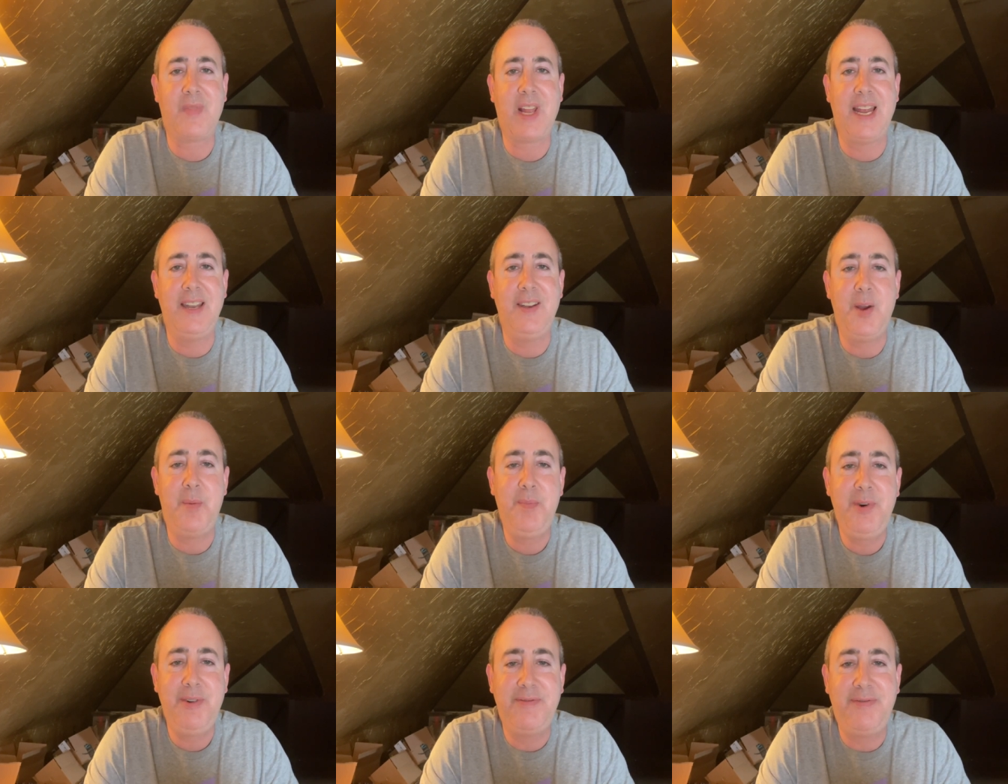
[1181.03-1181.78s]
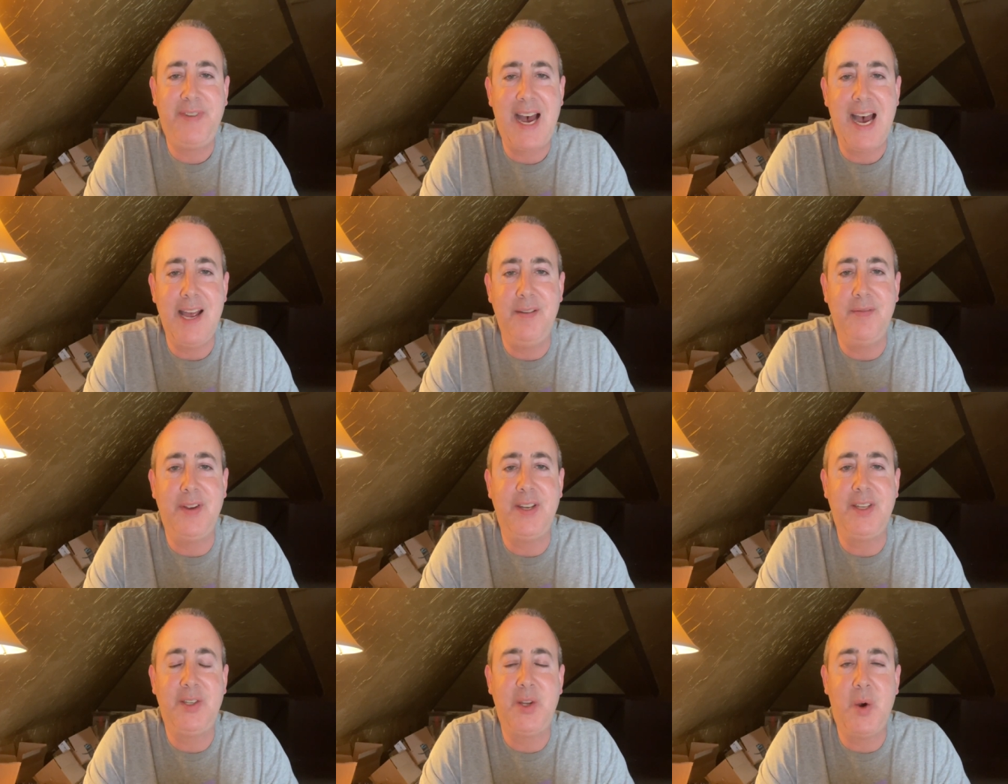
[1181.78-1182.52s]
Number 5,
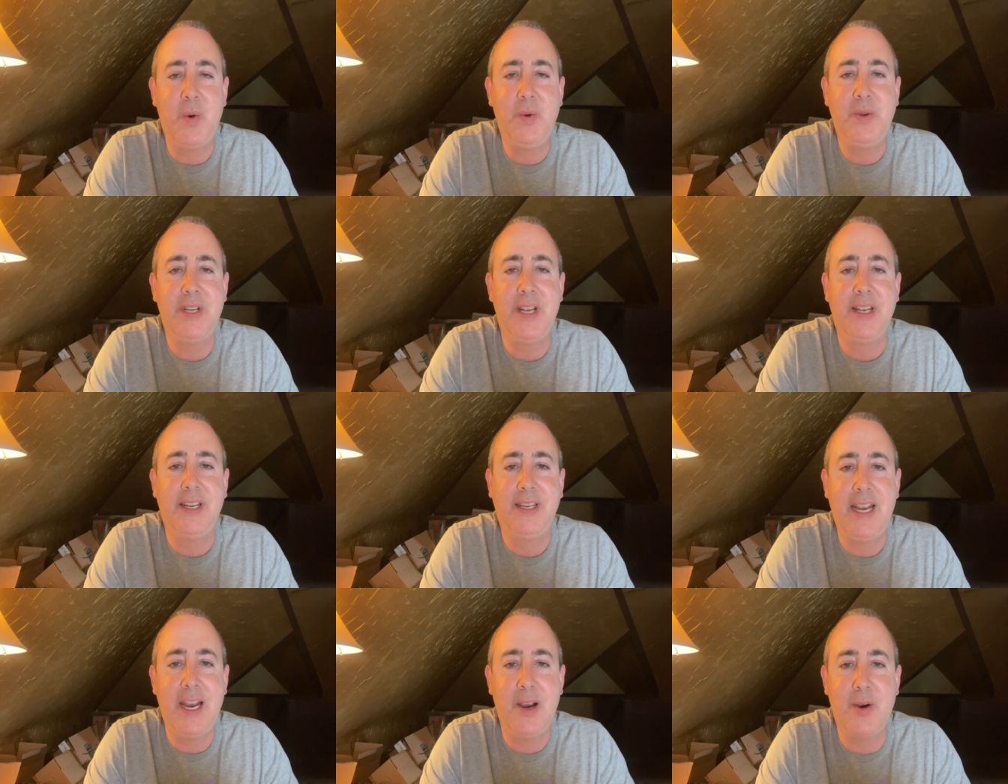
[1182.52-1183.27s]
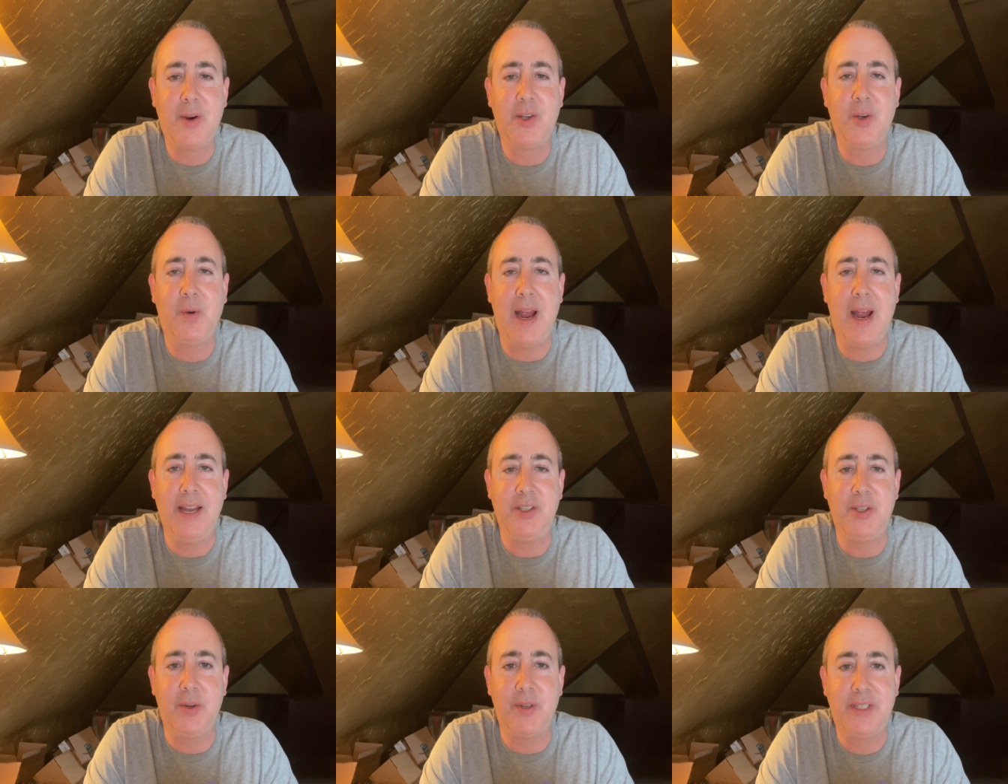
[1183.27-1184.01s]
don't
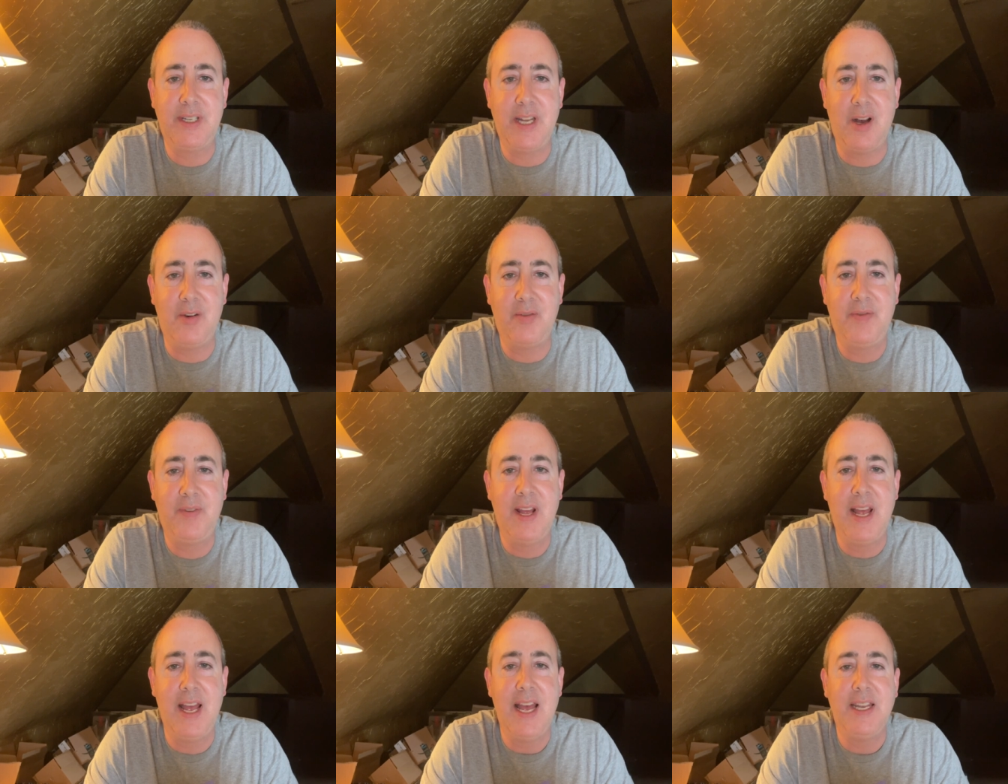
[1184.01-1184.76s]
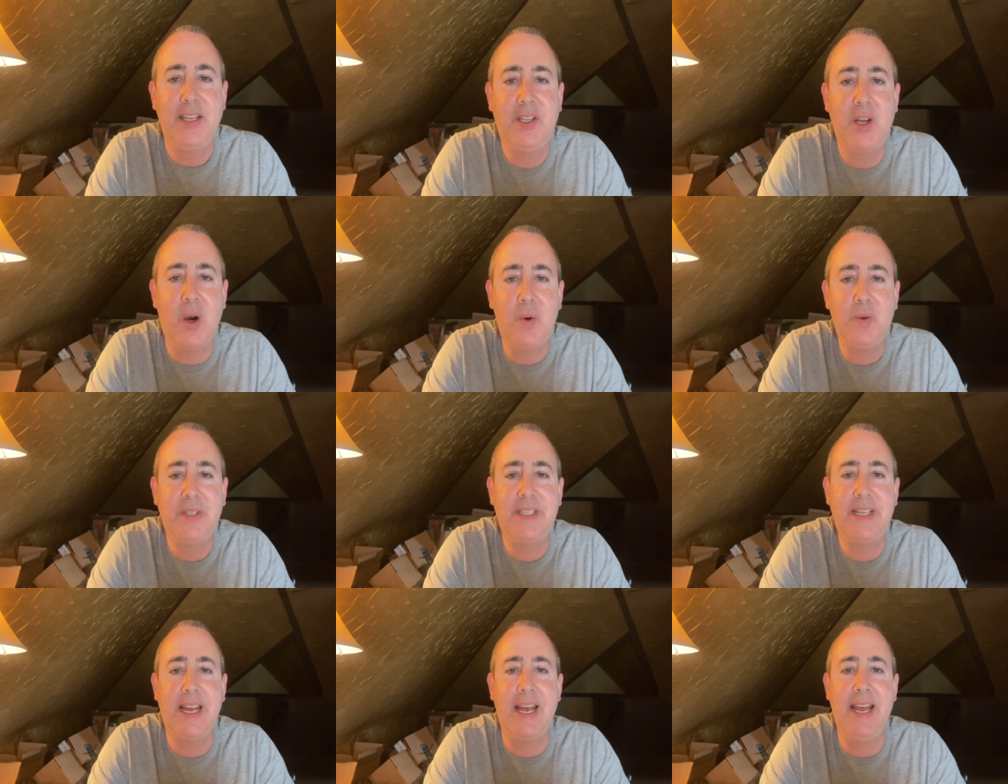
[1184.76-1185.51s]
characterize yourself. Don't
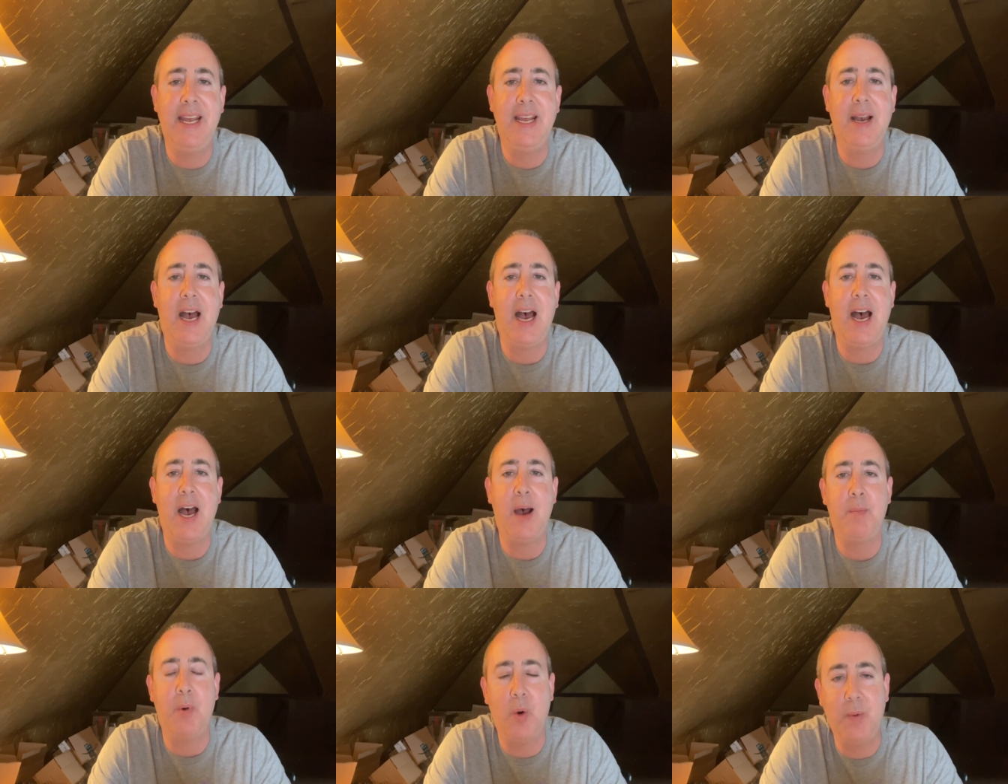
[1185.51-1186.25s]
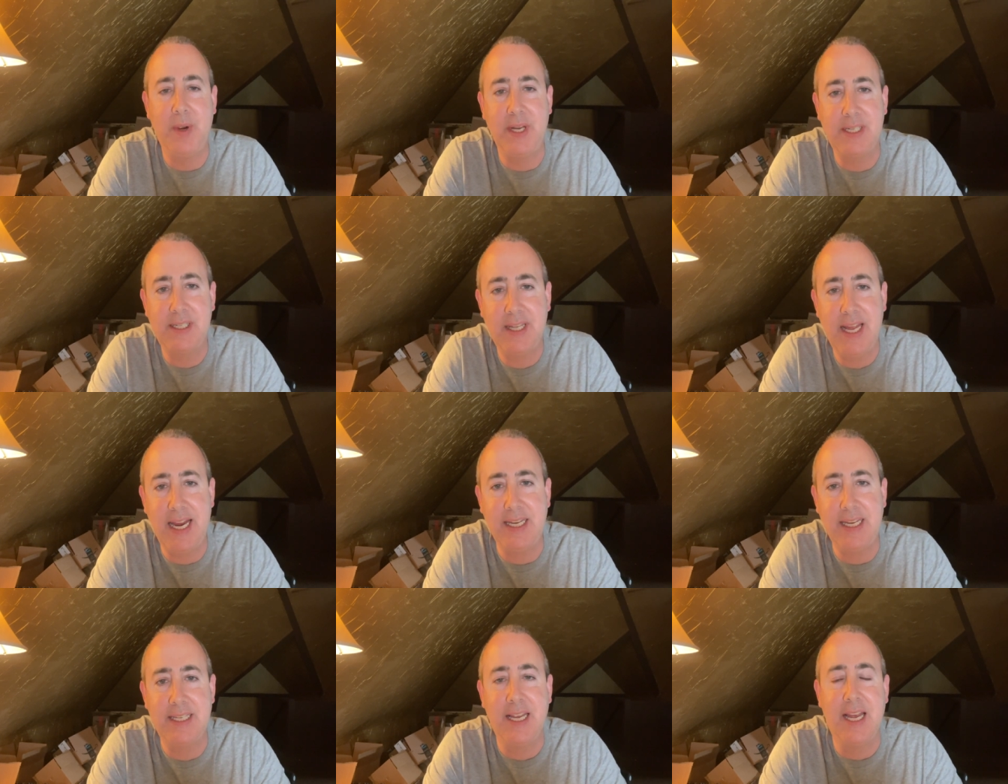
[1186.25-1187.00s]
say, I'm always
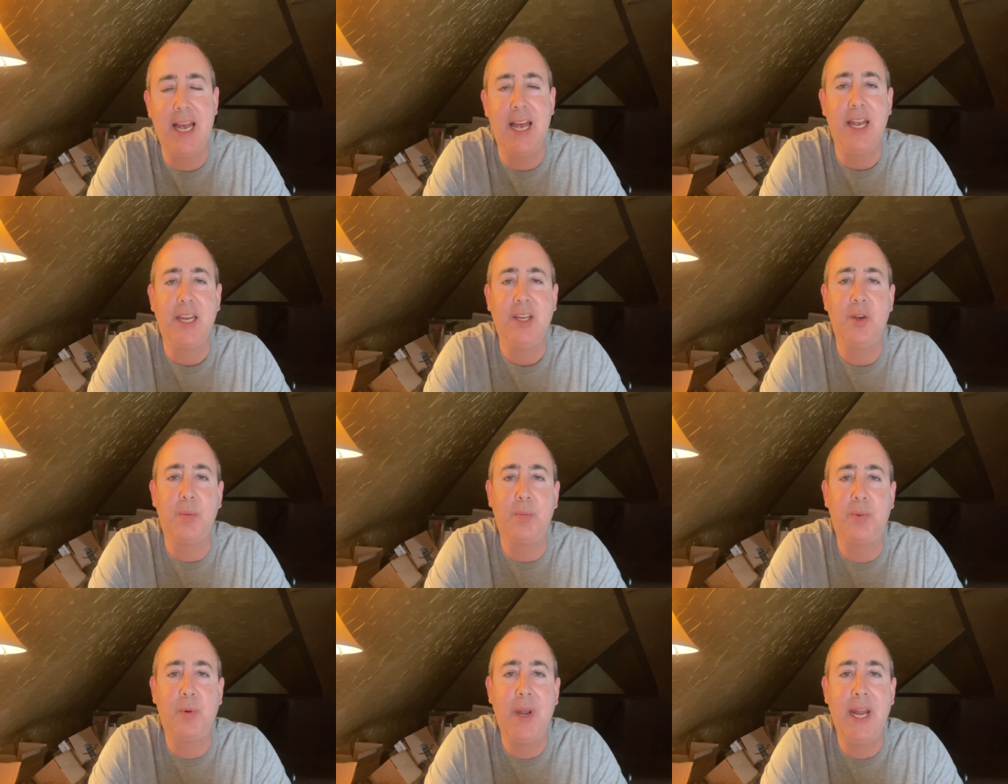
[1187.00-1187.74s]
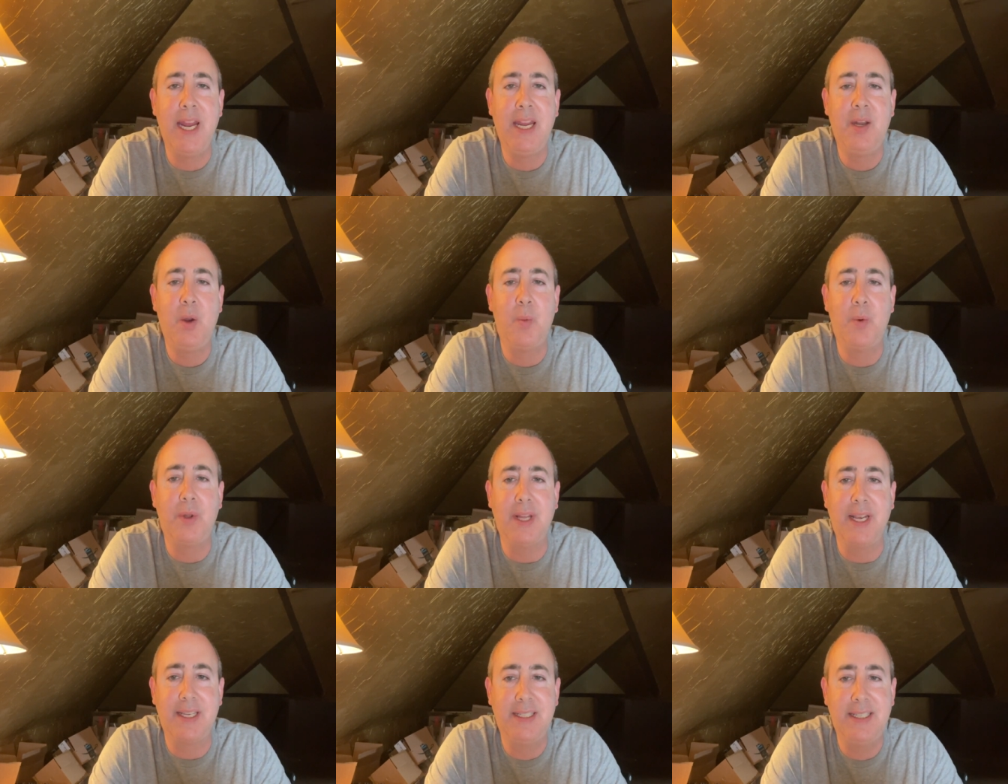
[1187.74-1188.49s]
late. Your brain
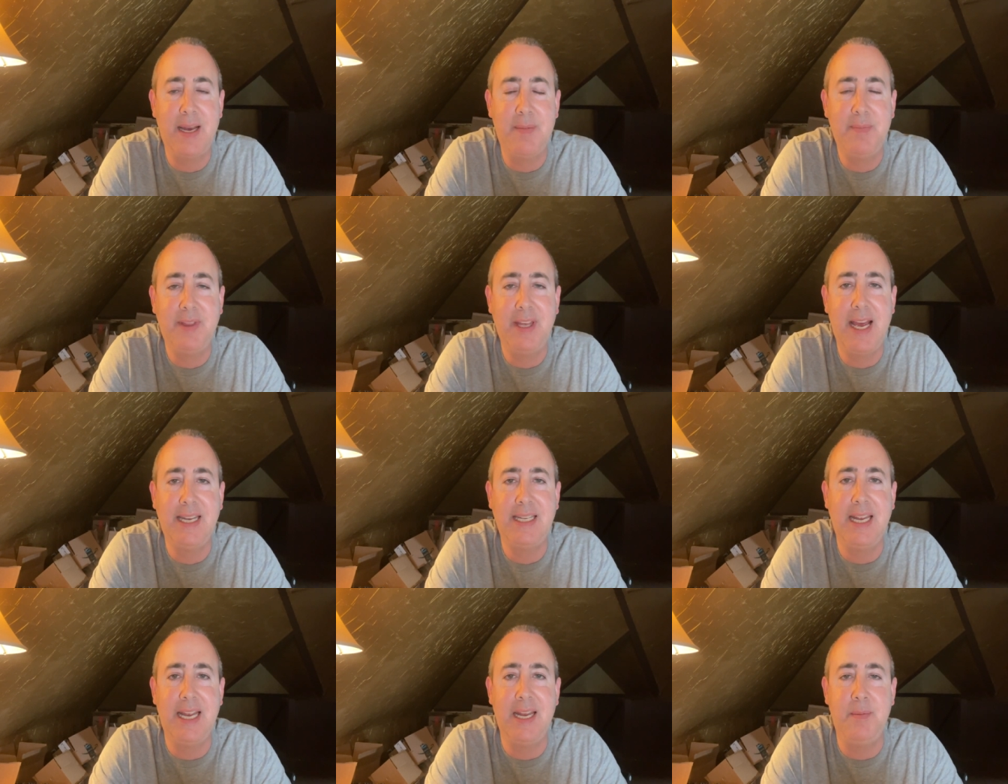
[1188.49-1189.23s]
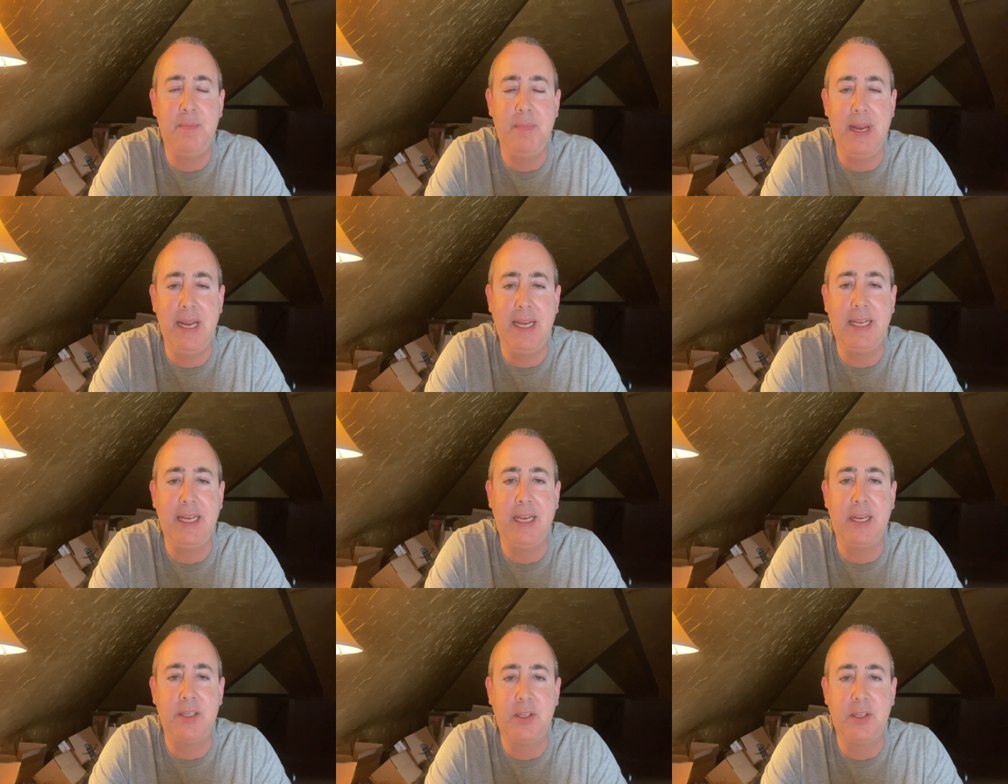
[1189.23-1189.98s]
will accept that and make
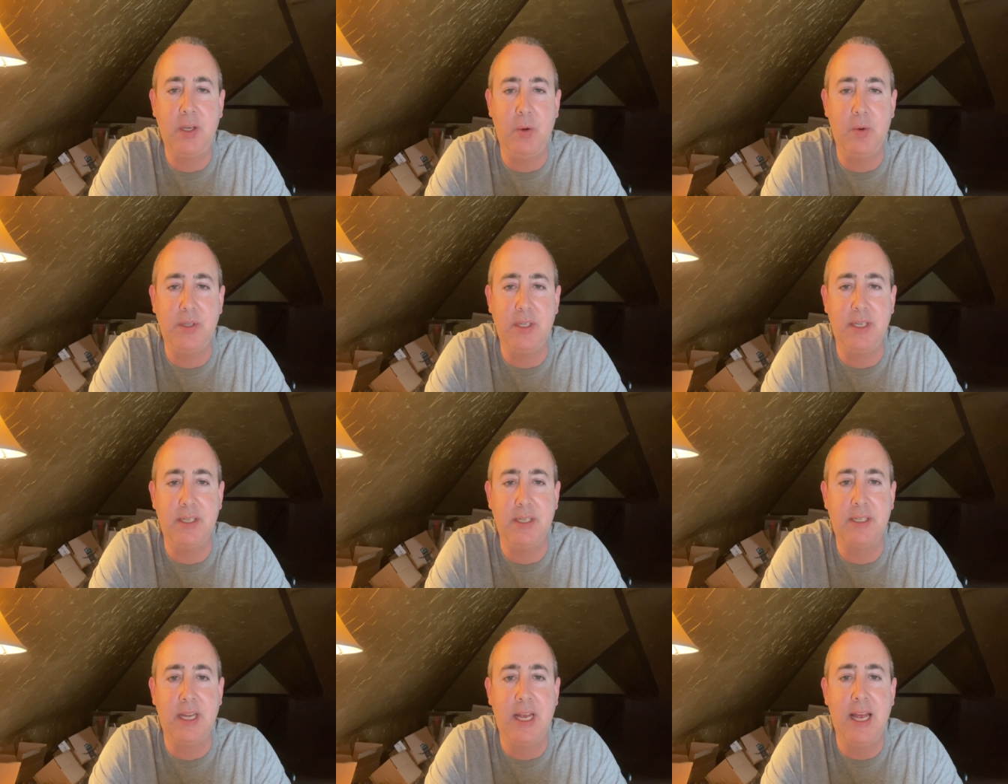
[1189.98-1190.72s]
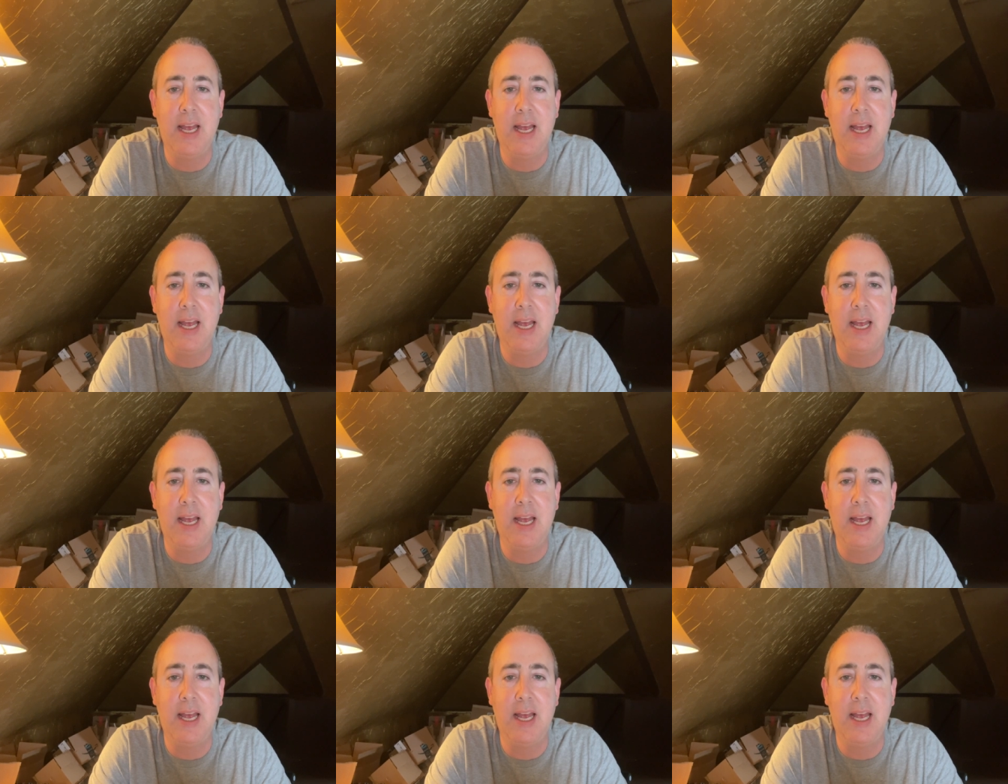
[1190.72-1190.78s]
excuses.